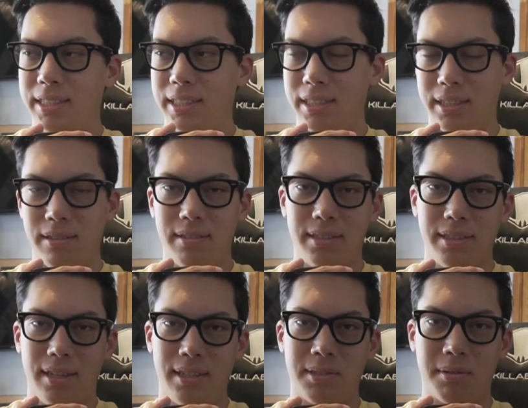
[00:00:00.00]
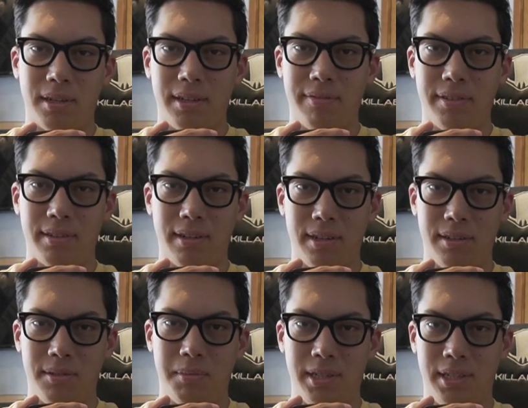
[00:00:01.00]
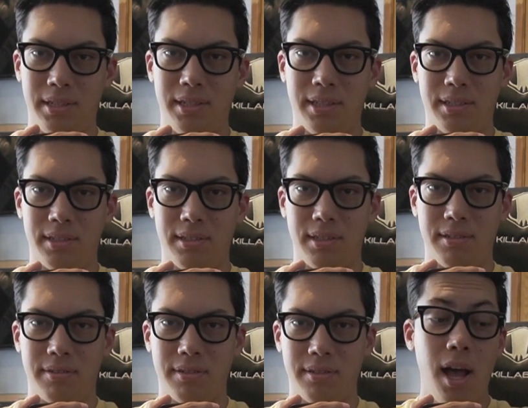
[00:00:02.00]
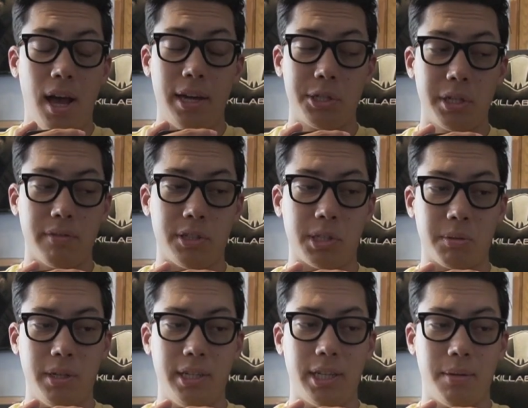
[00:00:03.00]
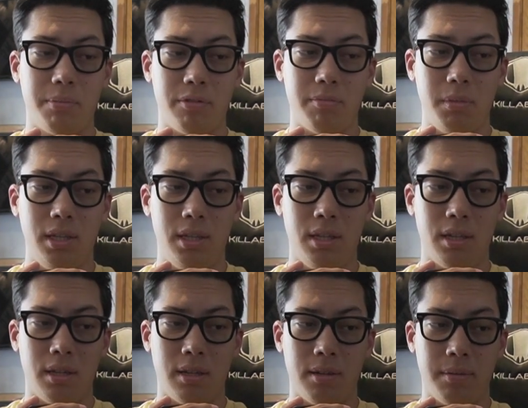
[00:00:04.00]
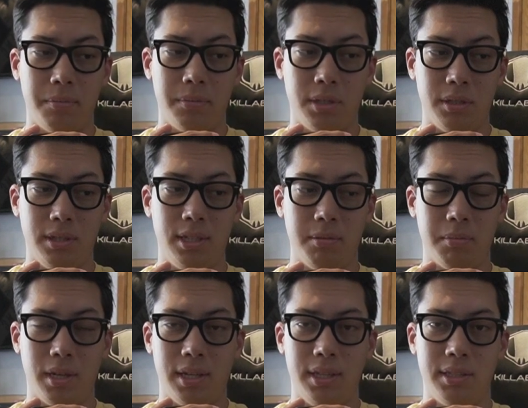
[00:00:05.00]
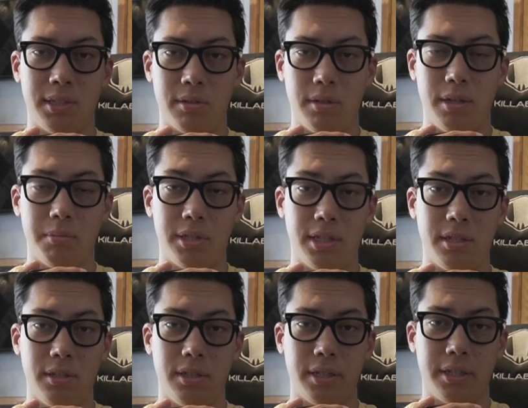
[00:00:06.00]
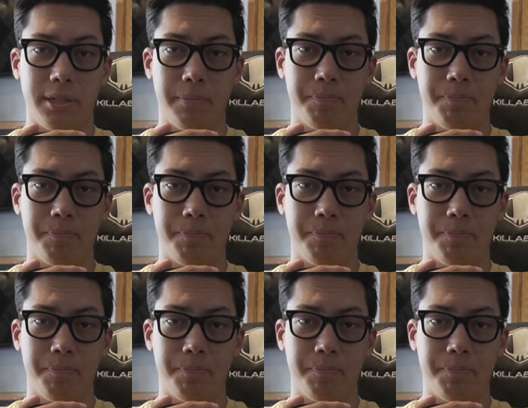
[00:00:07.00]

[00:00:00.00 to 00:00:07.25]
you know, that's where I figure out how to do my editing and stuff. I actually have a screen cap of me deleting my Instagram. Take a look.